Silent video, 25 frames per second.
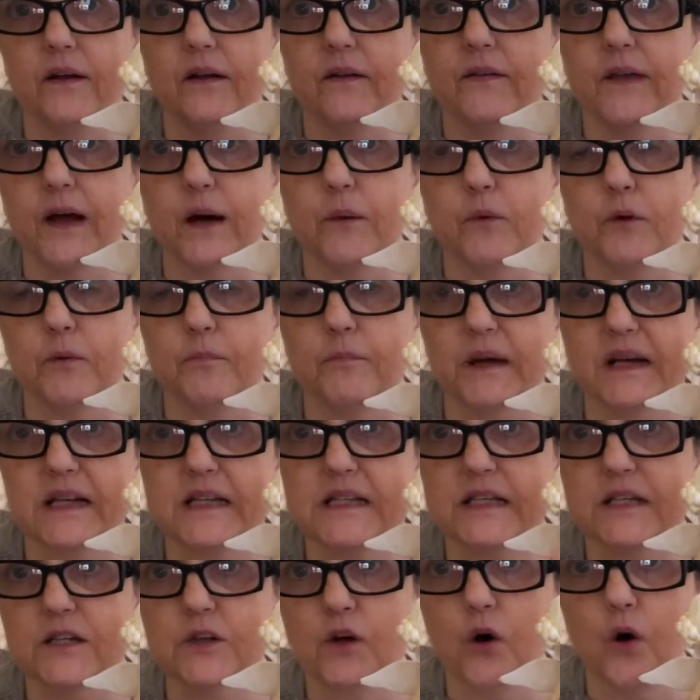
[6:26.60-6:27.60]
that will
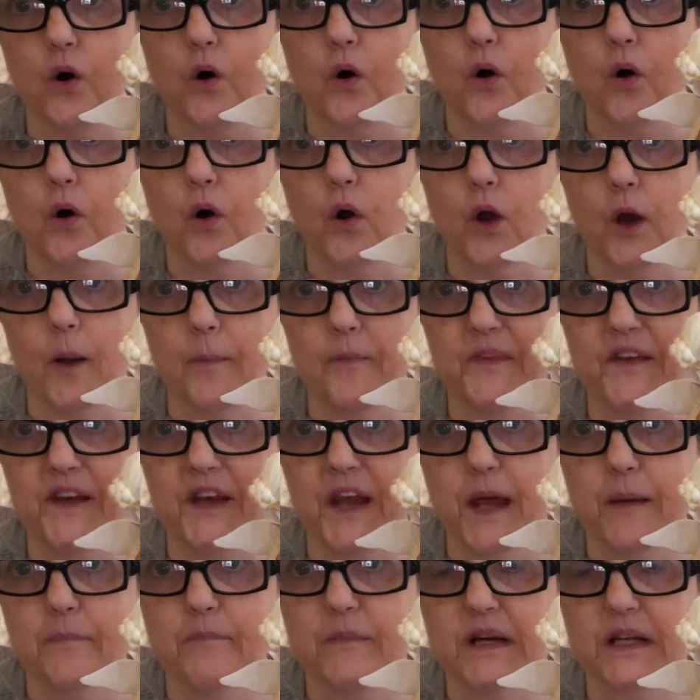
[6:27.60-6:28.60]
mix it all up, the
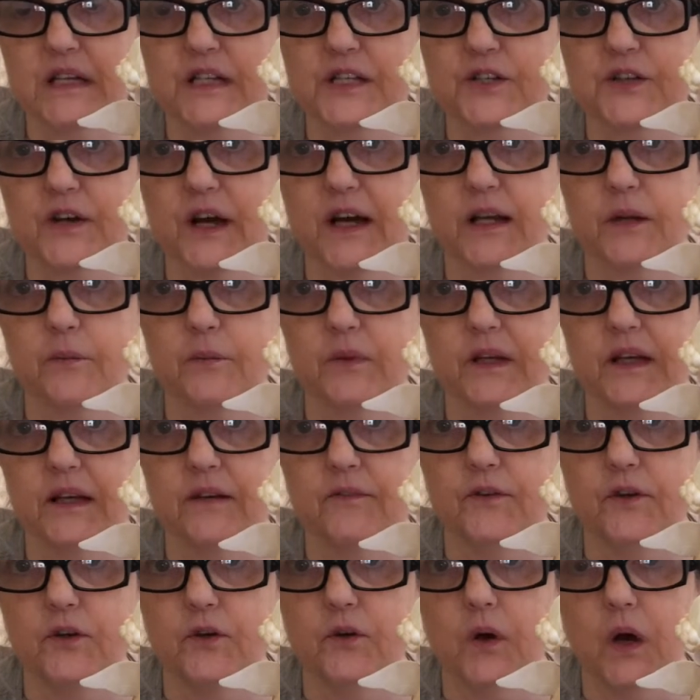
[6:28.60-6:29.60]
name mixer, and it will
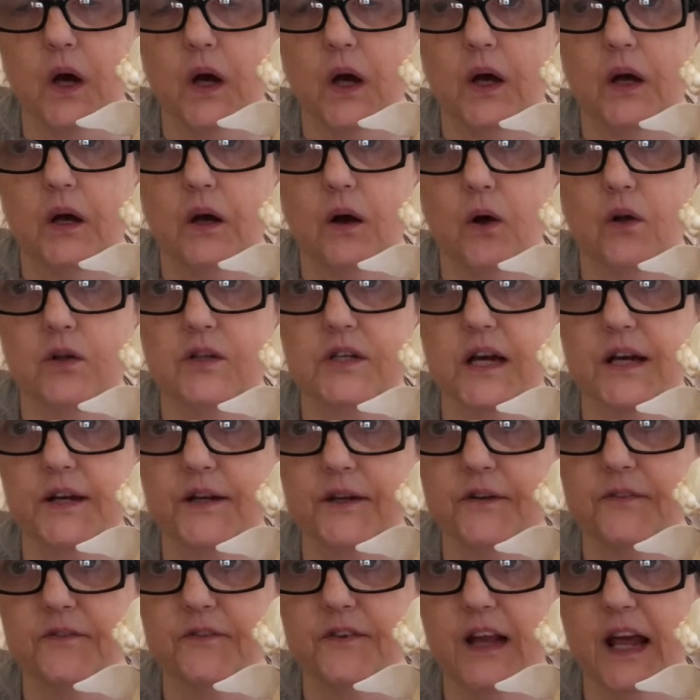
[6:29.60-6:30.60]
give you
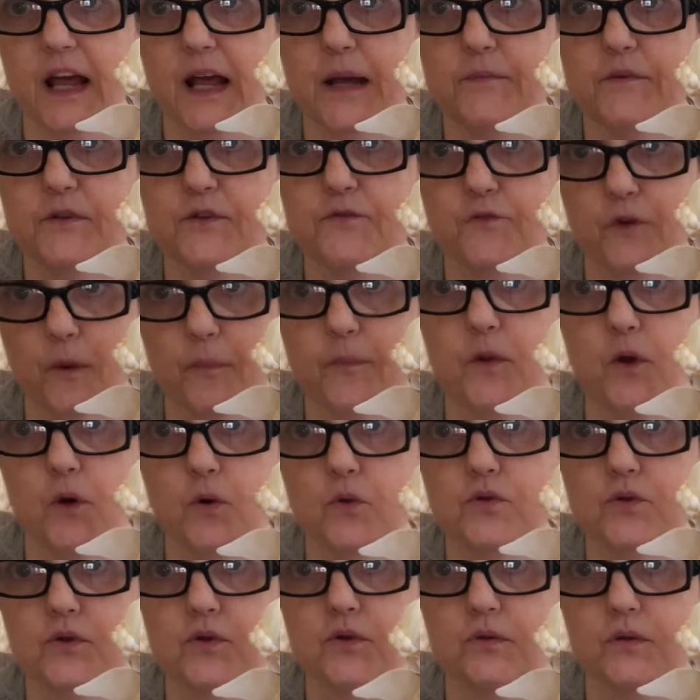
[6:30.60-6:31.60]
alternative names from
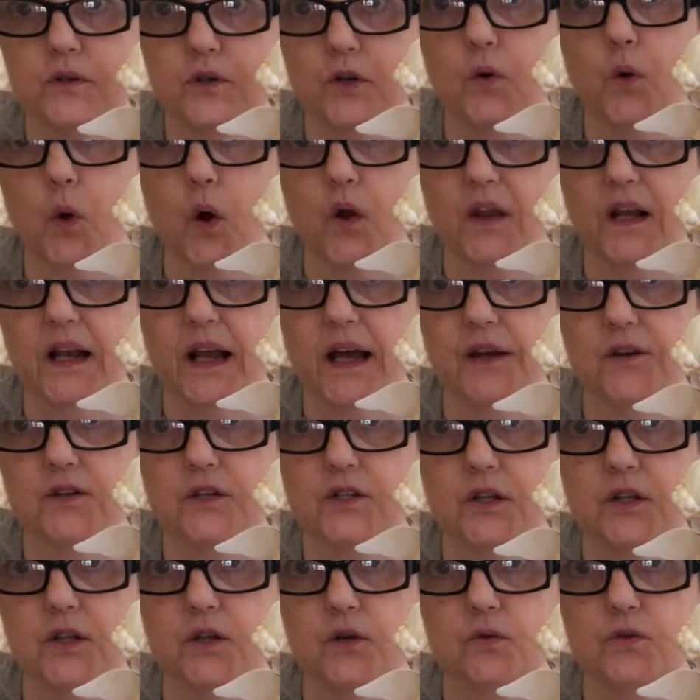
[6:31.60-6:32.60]
those, you know, all the letters
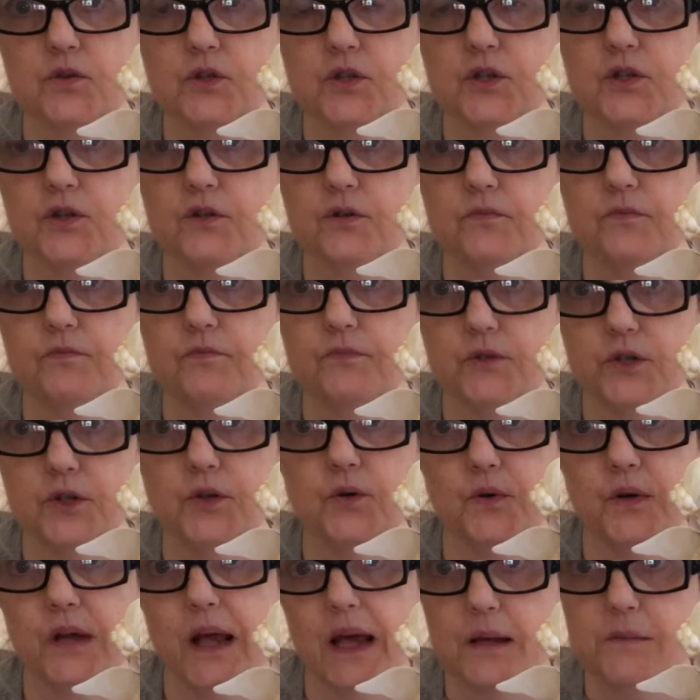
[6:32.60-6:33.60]
in those
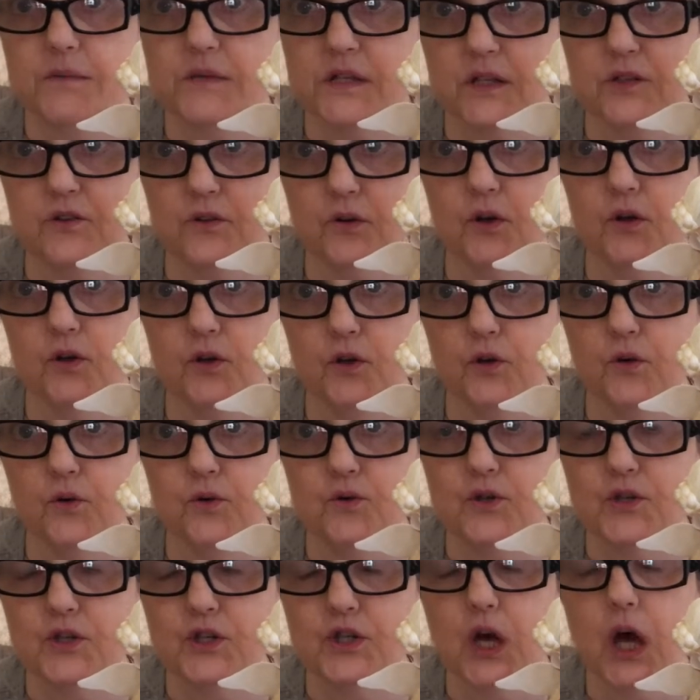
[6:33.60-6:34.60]
two names that you can
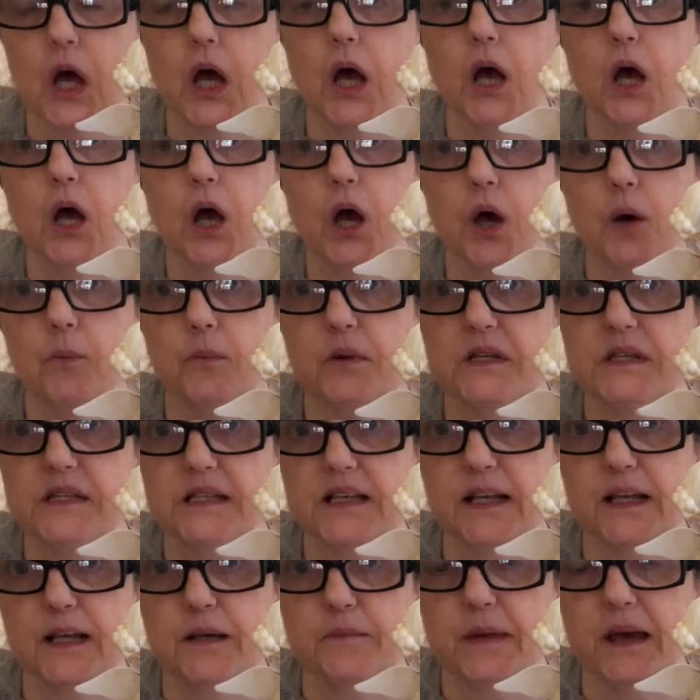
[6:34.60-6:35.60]
use. But
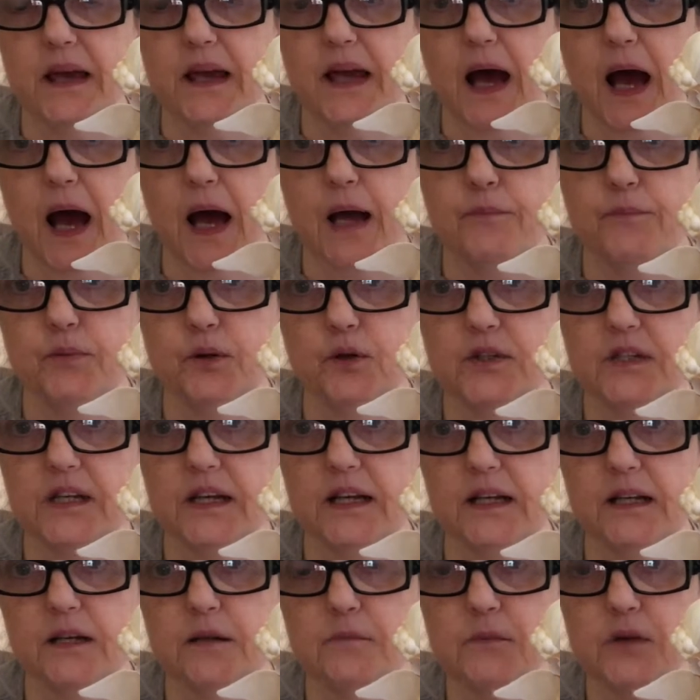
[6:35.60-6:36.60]
silly me, I put
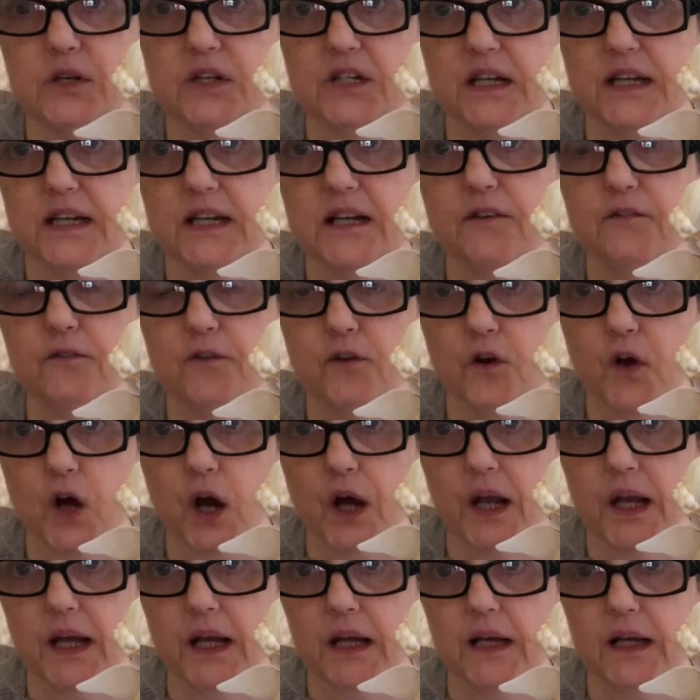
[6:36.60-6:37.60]
in Martina
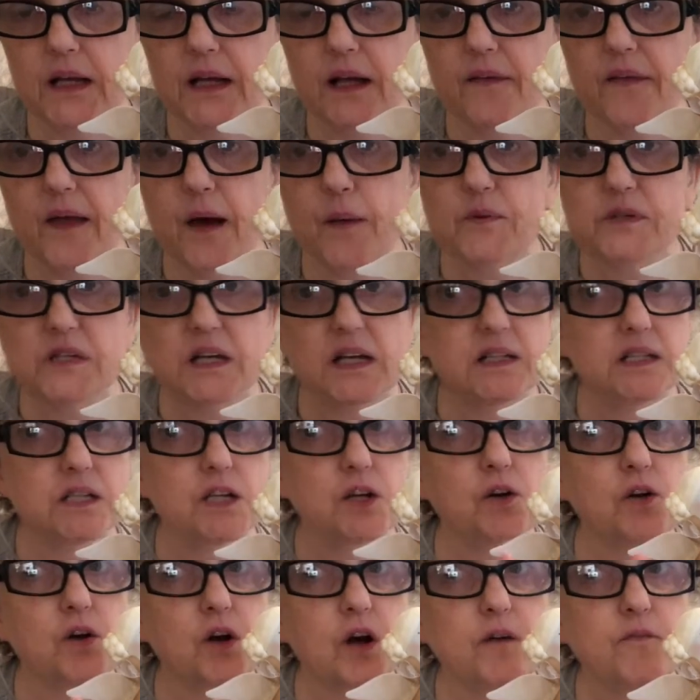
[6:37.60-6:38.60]
Veronica, and that was actually
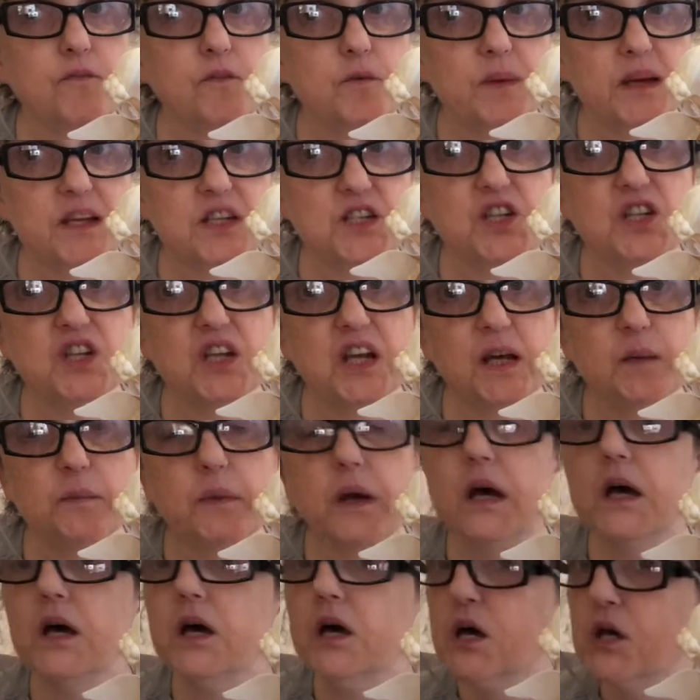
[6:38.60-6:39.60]
her confirmation name.
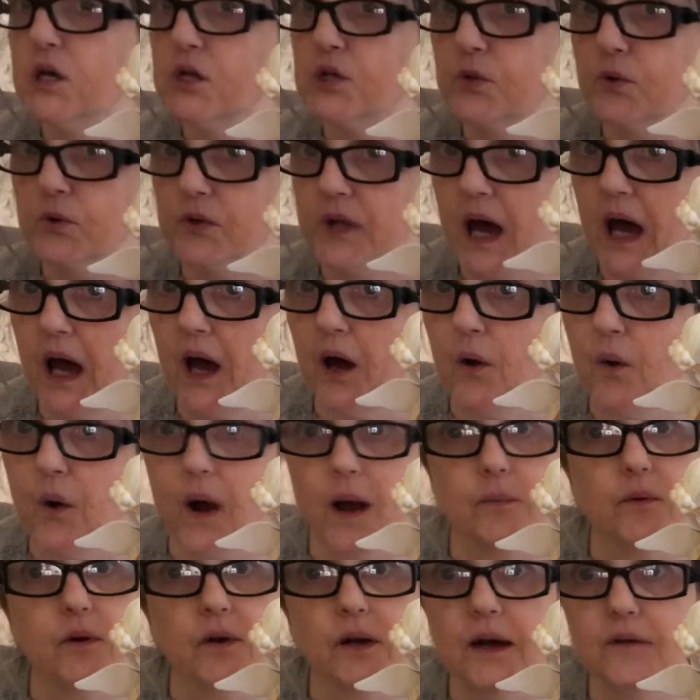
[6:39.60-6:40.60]
So now
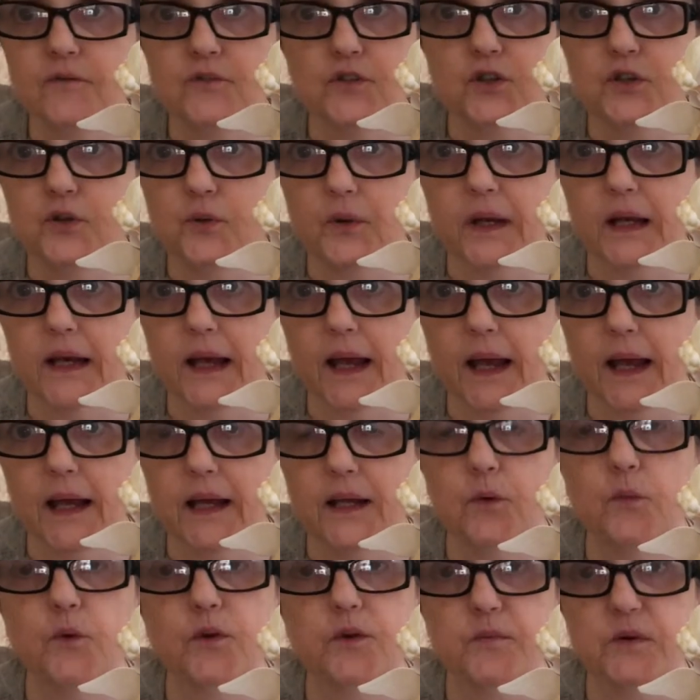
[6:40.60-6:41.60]
I'm gonna have to do it
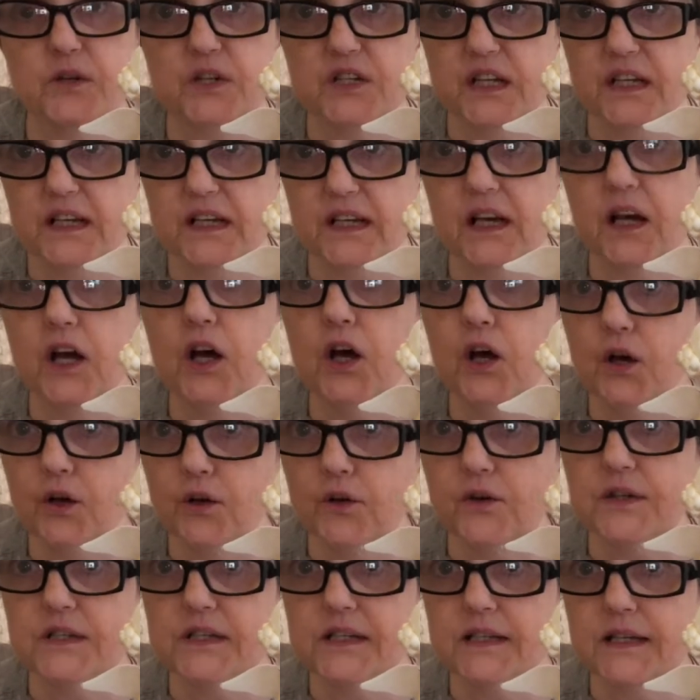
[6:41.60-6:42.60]
again with Martina
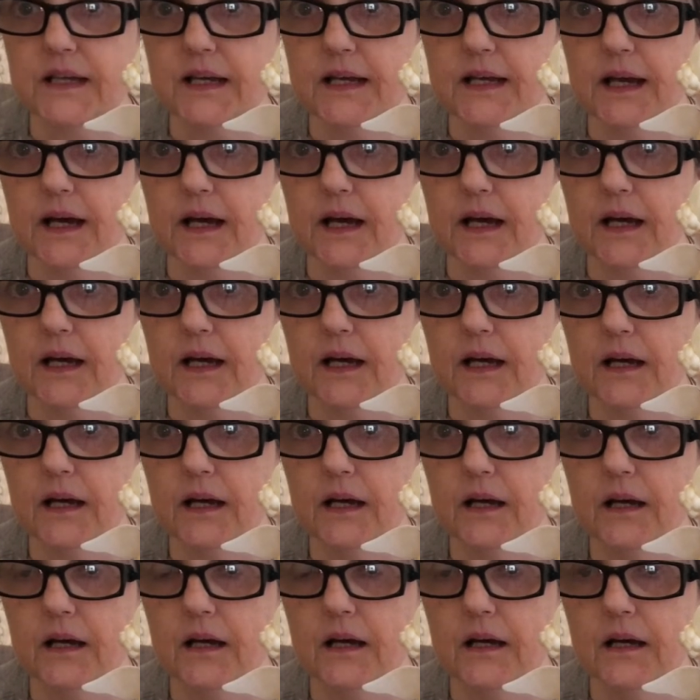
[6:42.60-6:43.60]
Christina.
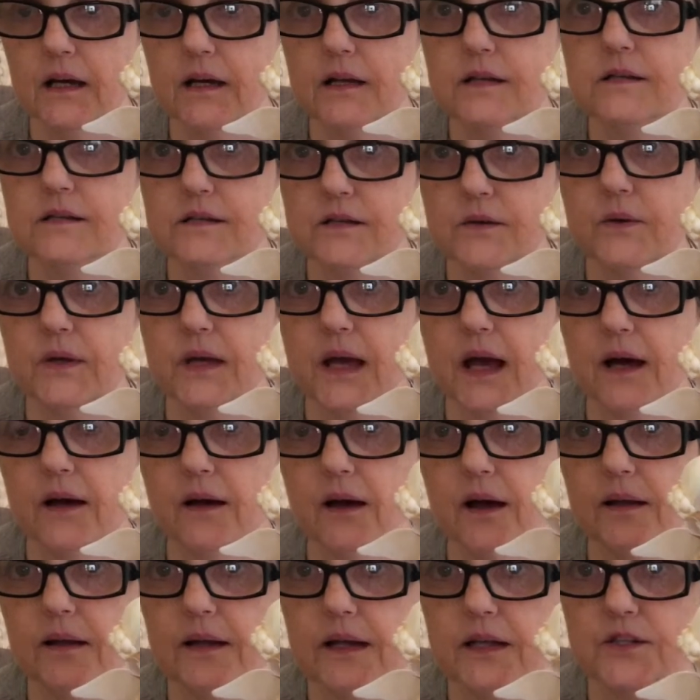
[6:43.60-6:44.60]
So yeah,
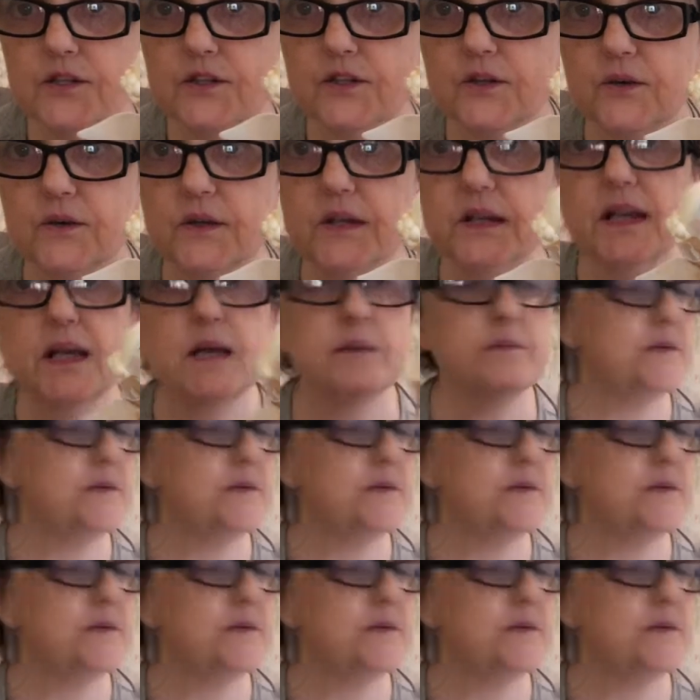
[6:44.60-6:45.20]
I'll let you know the name